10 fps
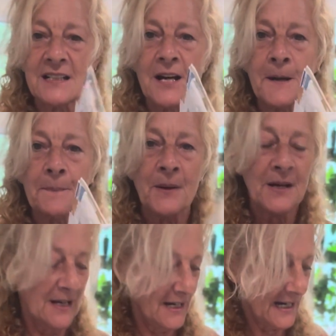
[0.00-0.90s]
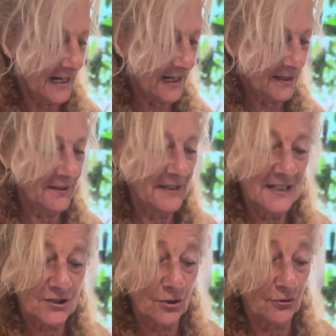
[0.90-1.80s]
up
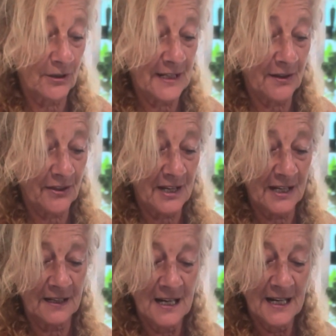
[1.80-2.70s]
is a great thing.